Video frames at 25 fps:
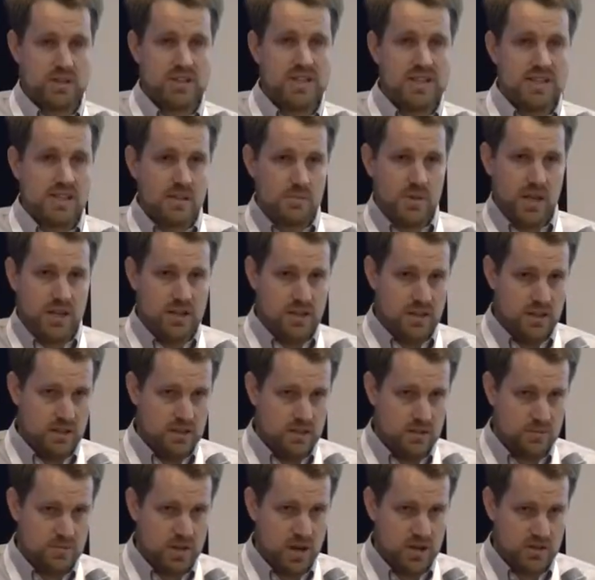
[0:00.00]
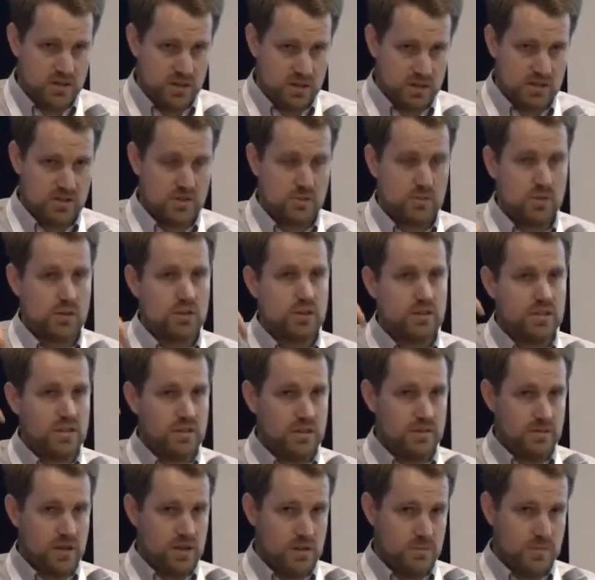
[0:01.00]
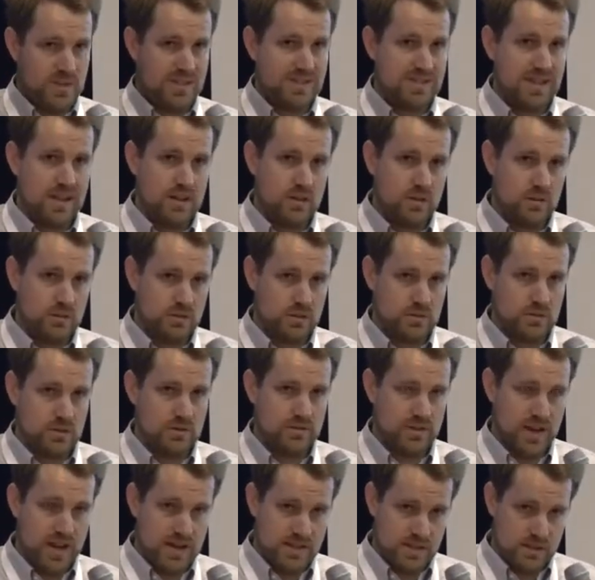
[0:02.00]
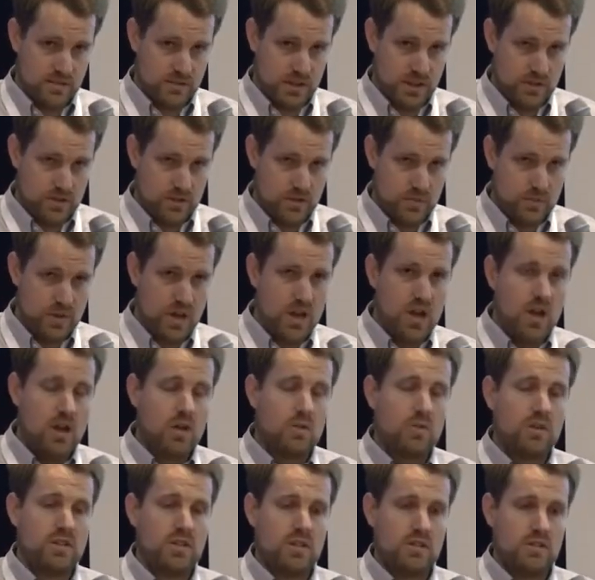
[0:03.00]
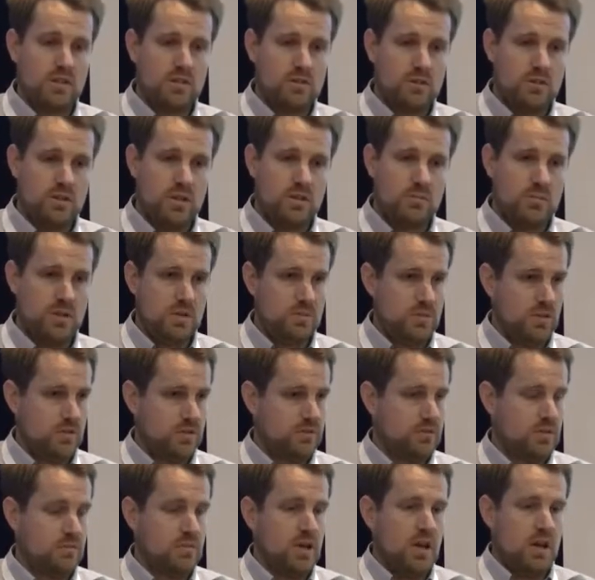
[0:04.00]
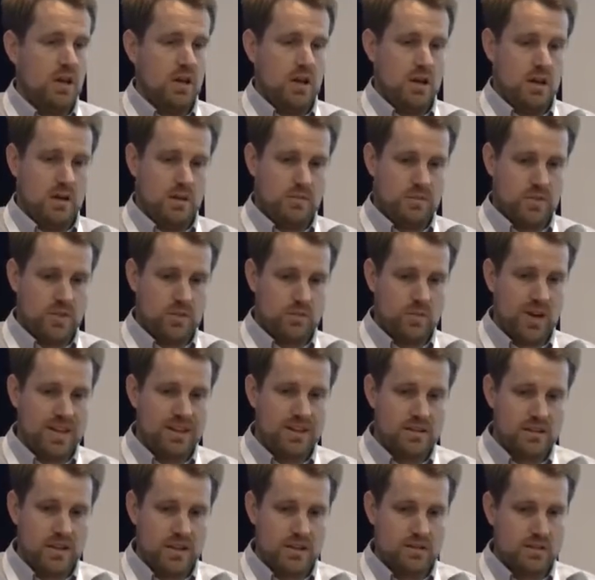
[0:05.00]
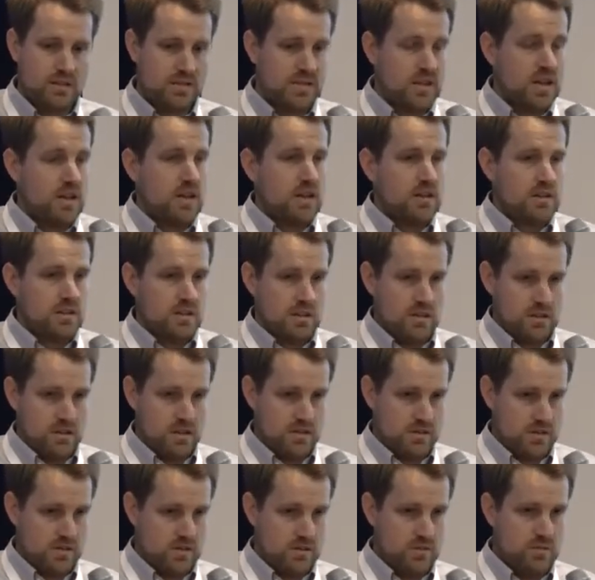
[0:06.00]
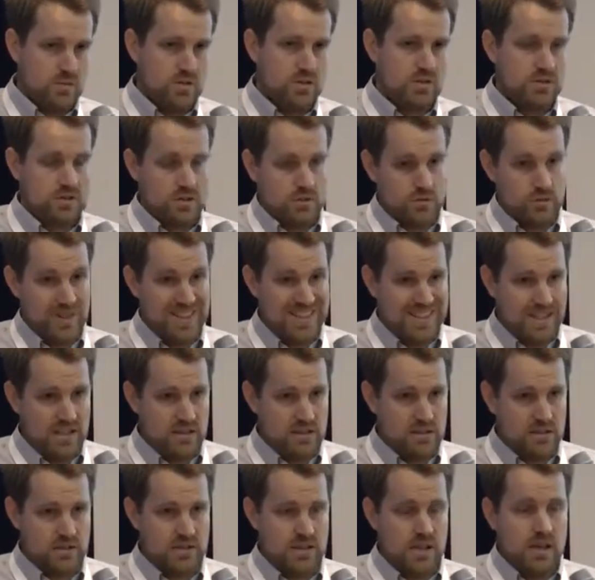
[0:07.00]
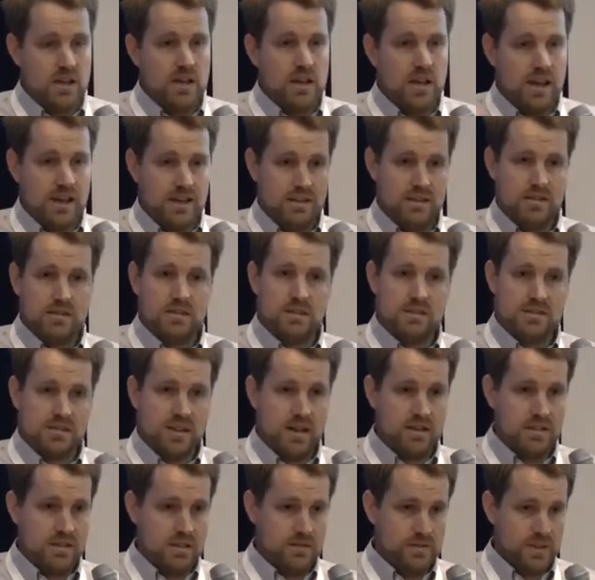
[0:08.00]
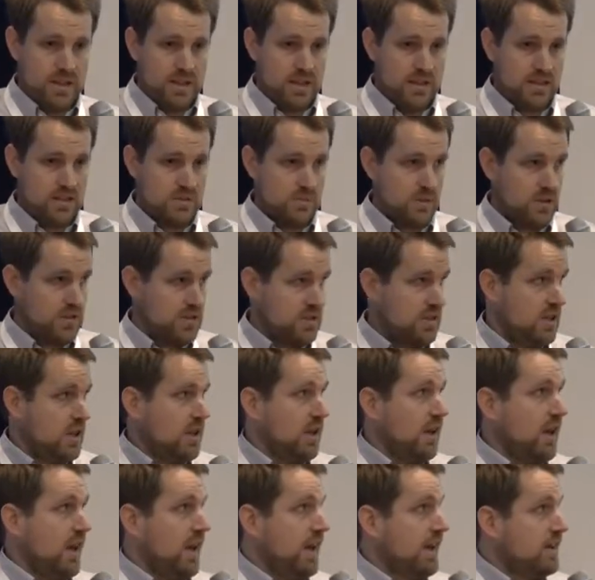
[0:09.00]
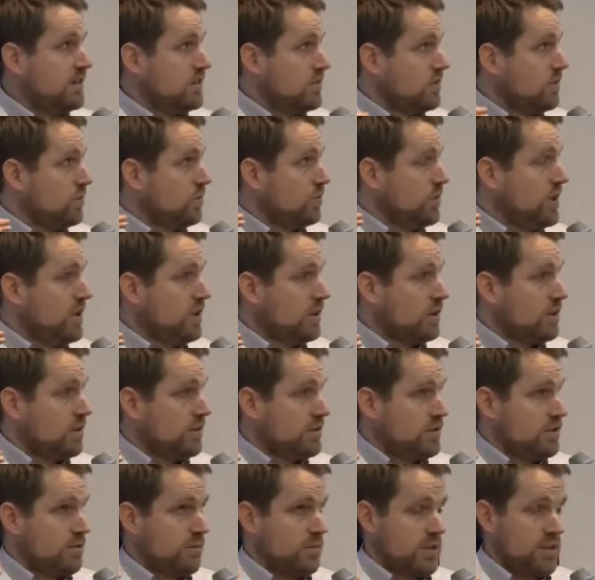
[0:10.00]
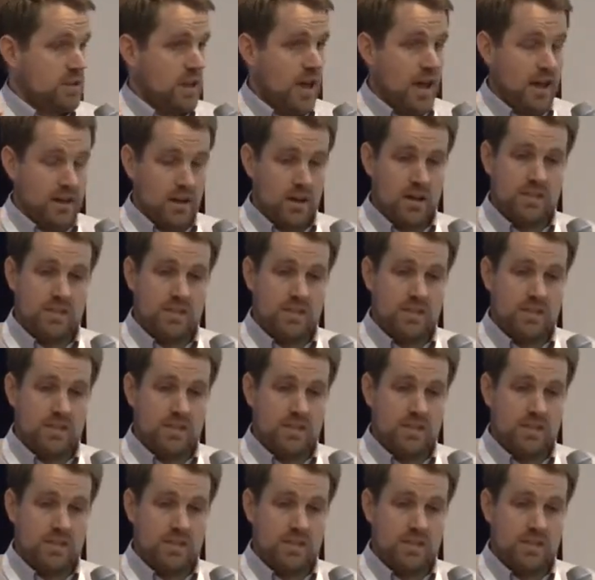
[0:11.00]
participating in the project. So we're going to develop a stakeholder advisory group with including people from the regulators, the consumers or retailers, and the scientific experts. And we are going to rely